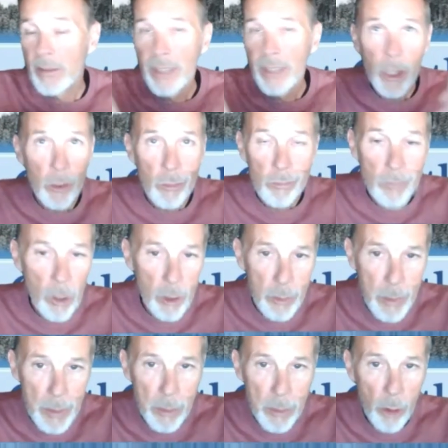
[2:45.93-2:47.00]
you know,
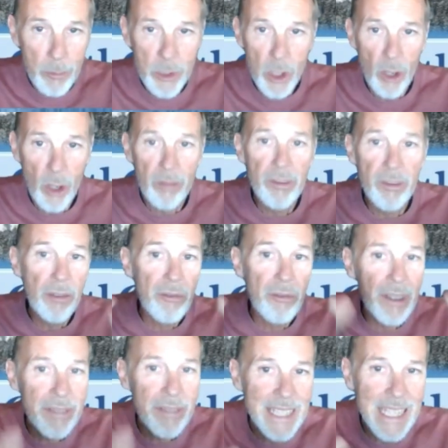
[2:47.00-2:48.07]
most people observe the
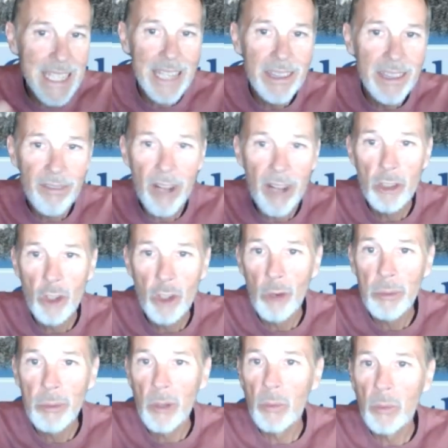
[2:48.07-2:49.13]
15th of
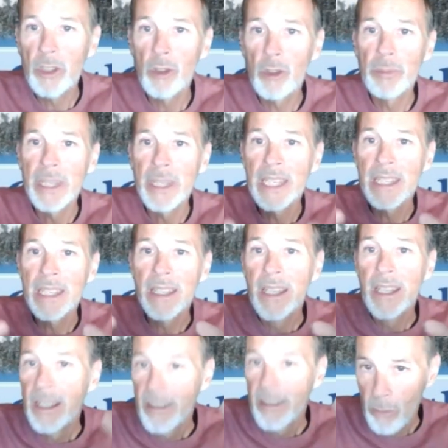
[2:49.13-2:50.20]
October, which will be
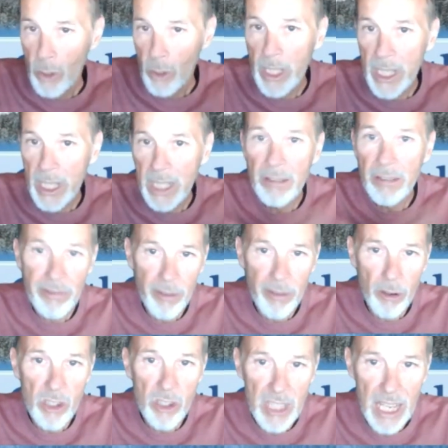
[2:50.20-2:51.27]
really the
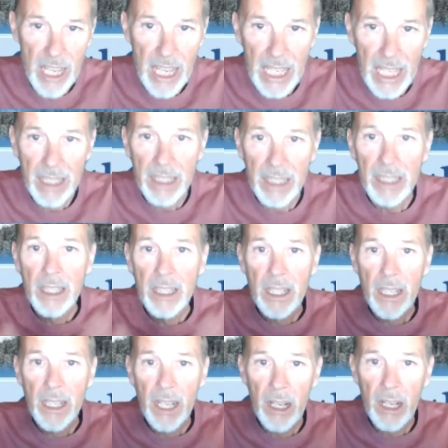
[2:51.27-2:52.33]
first day
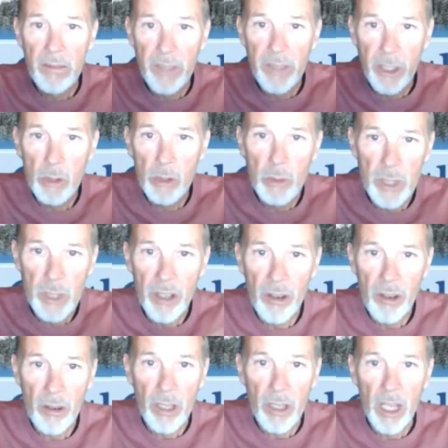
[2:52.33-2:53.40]
of the new
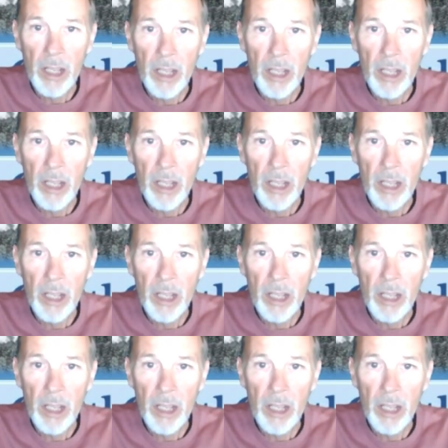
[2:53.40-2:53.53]
year.